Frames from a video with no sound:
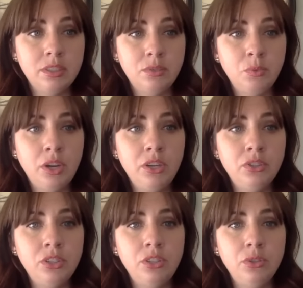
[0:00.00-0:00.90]
what you
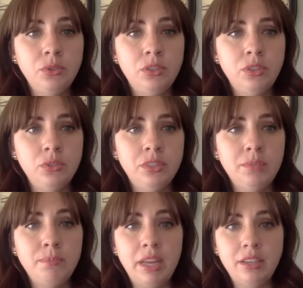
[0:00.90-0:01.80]
should do to
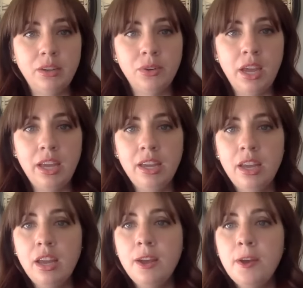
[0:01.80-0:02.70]
submit, okay?
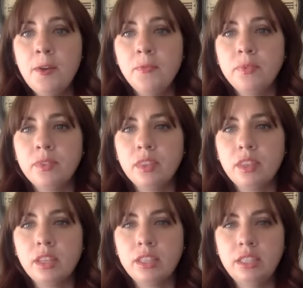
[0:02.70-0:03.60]

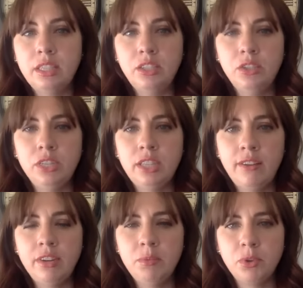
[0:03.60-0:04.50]
Let's see, do you guys
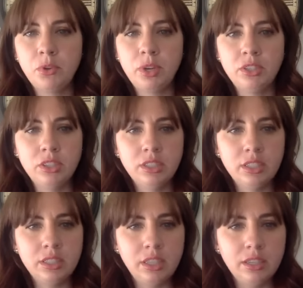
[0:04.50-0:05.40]
have any more questions?
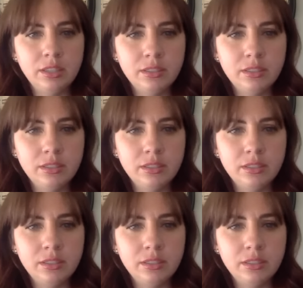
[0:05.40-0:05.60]
Let's see.